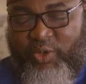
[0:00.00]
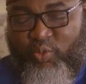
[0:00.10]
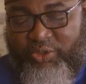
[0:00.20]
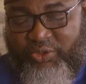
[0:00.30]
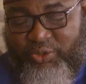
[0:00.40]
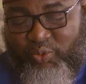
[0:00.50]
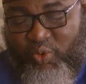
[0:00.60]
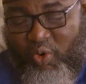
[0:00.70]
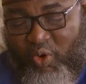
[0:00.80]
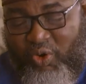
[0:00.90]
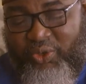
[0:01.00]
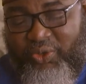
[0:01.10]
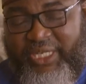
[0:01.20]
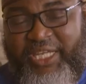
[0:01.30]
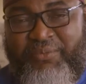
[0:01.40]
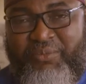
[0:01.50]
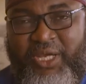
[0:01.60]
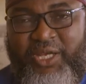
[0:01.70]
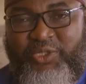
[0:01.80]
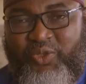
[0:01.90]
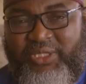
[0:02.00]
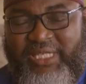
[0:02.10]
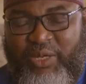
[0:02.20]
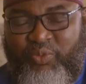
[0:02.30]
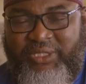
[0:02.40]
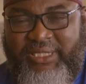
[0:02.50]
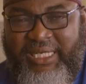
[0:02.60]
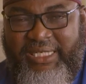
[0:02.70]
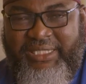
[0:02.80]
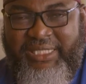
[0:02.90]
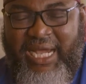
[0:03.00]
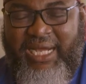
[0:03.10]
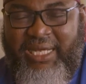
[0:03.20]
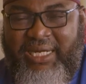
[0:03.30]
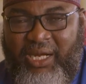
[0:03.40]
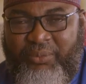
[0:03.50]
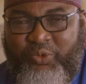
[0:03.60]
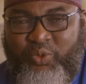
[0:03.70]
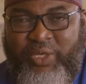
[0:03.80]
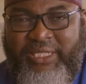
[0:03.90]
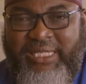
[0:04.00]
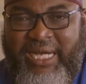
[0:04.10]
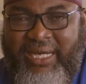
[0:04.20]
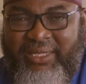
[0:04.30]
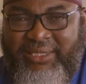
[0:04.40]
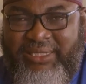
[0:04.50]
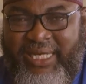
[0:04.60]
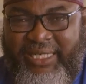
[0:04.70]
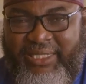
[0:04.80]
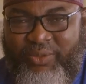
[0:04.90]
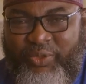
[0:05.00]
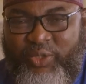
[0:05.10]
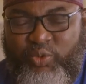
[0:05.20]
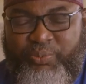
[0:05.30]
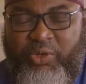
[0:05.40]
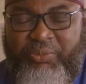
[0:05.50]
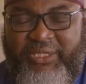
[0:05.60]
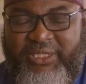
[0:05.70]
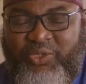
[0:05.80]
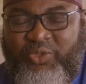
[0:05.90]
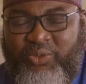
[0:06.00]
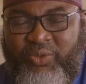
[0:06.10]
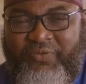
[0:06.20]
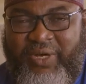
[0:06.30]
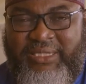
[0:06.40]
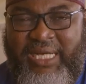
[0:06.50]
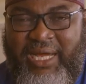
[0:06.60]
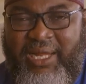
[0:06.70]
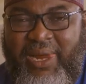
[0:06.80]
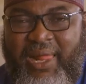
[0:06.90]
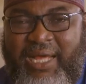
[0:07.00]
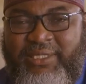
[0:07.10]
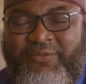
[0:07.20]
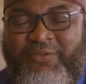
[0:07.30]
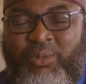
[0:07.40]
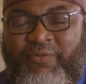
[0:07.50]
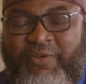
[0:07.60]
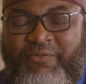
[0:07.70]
He wants us to call on him. Just like we say, Iyyaka na'budu wa iyyaka nasta'in. We do promise in Suratul Fatiha as a form of